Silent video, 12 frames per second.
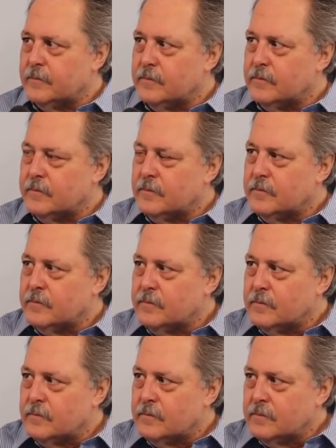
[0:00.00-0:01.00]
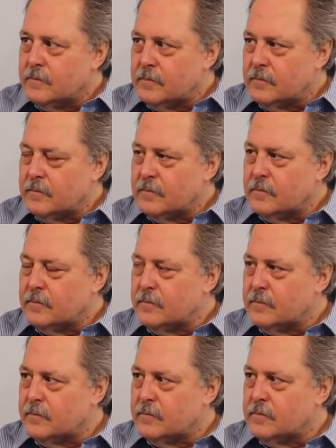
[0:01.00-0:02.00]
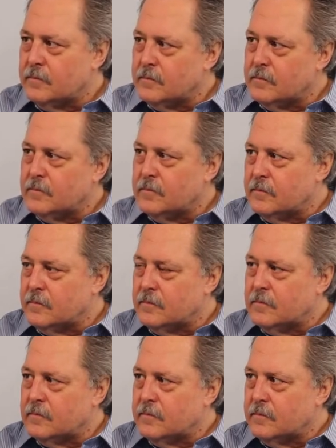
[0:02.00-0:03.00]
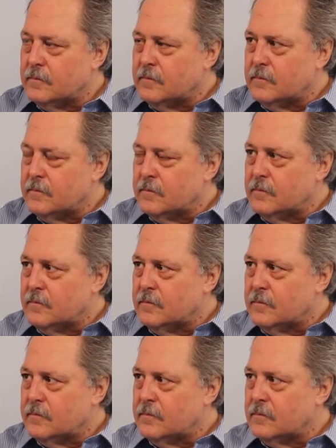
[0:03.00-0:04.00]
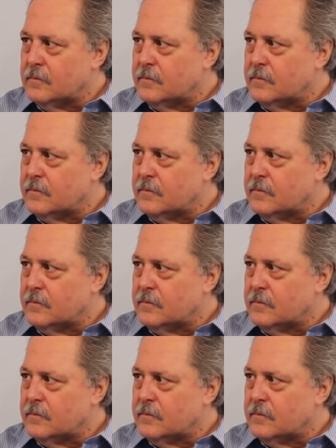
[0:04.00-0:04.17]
(not speaking)